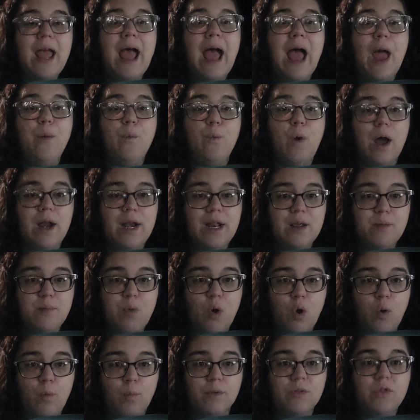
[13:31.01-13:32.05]
I want him
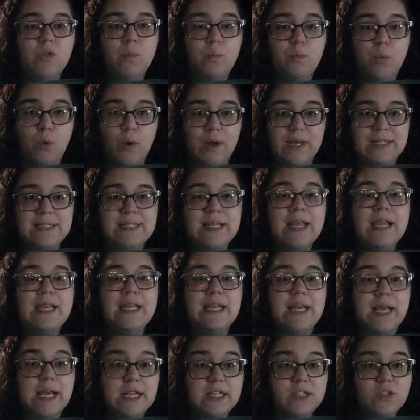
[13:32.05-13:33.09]
home with the boys.
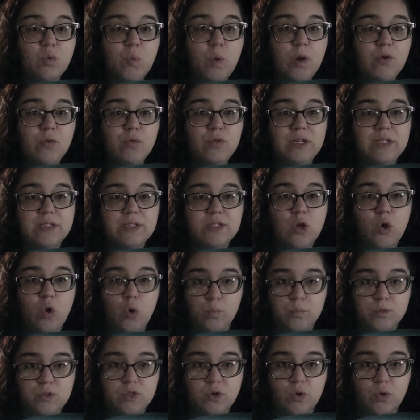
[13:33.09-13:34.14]
He's the one who does the
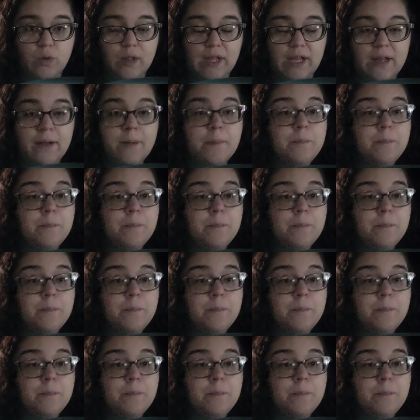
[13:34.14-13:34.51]
homeschooling.